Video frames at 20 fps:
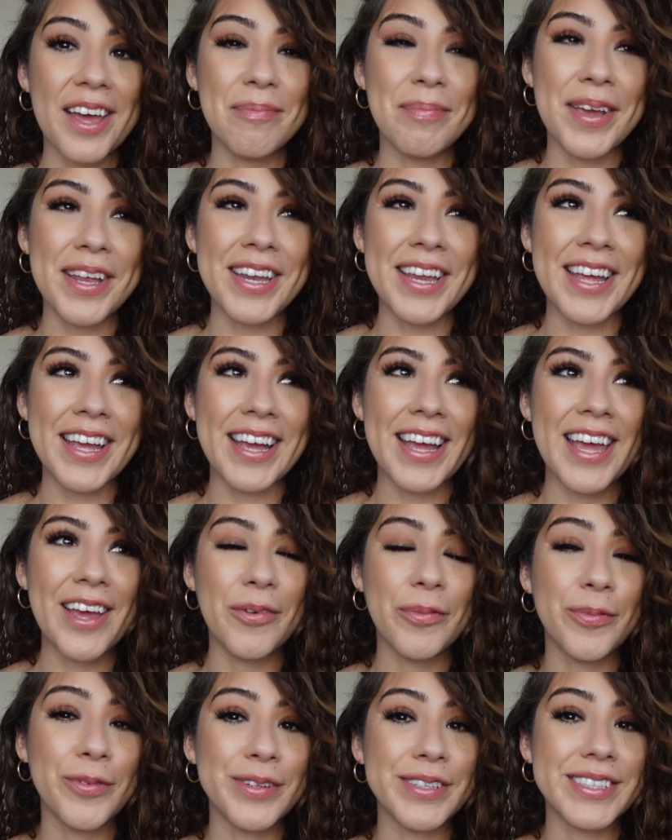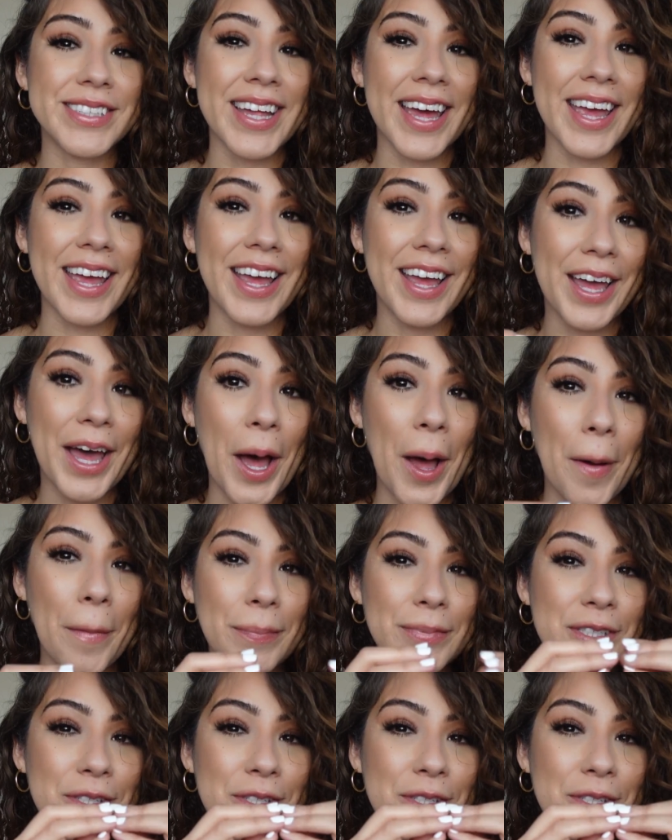meaning it was like gum.